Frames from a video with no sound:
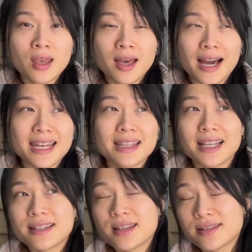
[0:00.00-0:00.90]
I didn't like
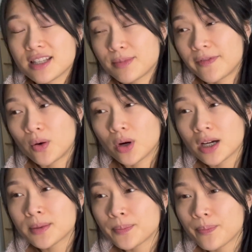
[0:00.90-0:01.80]
Celsius
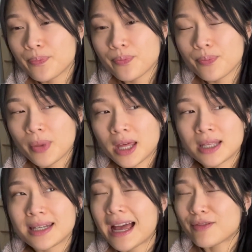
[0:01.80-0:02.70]
before,
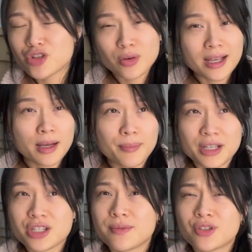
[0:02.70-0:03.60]
but after trying a
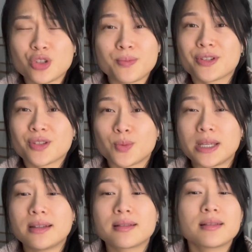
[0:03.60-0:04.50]
bunch of super
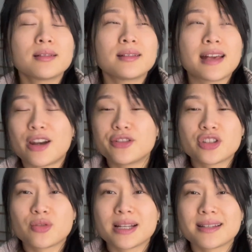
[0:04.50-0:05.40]
sweet energy
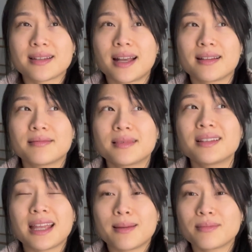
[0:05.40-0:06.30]
drinks that
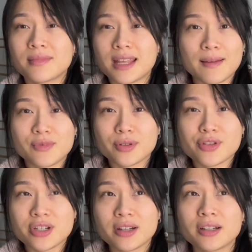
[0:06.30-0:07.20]
claim they have zero
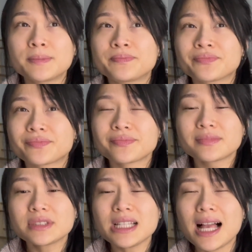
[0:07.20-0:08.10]
sugar,
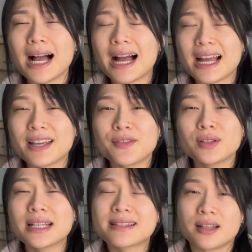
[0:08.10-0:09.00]
I feel
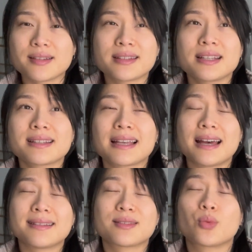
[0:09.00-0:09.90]
like Celsius
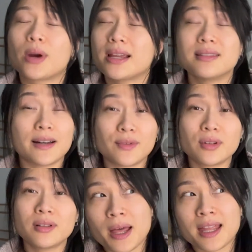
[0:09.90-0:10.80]
has the right
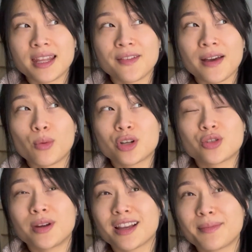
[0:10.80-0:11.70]
level. But if I were to
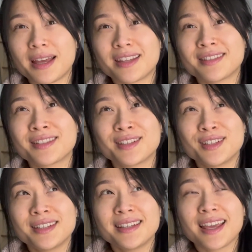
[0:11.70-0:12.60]
recommend
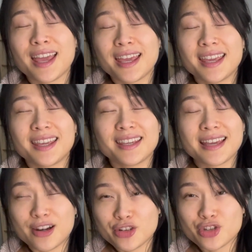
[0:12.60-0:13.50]
a
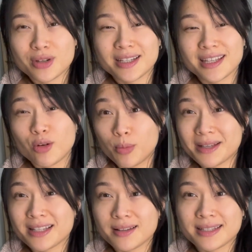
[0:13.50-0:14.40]
energy drink, it would be
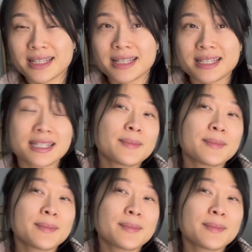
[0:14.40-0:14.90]
Celsius,